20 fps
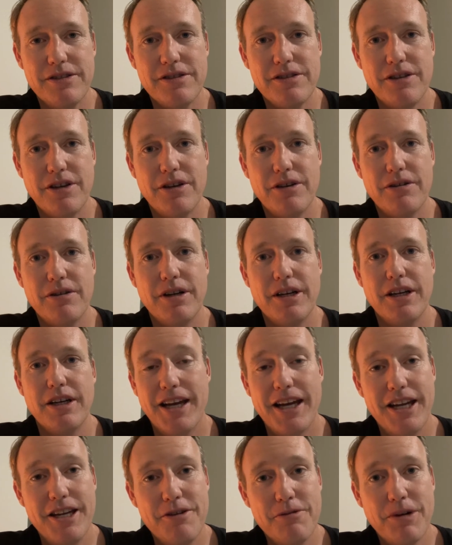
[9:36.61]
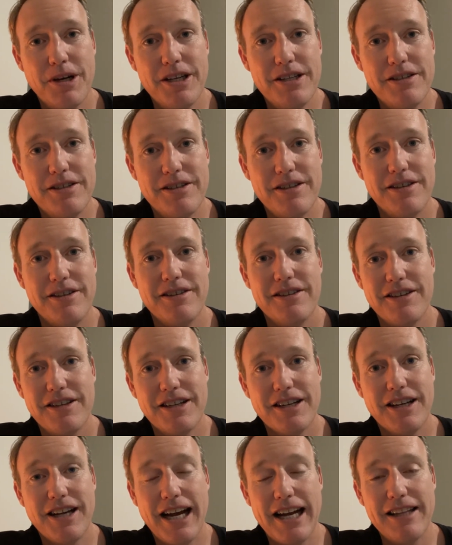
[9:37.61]
So anyways,
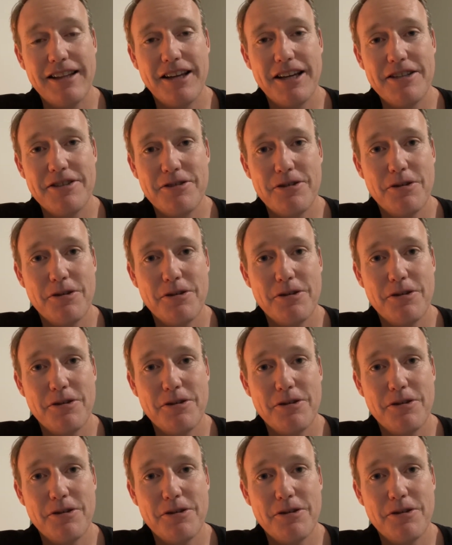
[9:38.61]
guidelines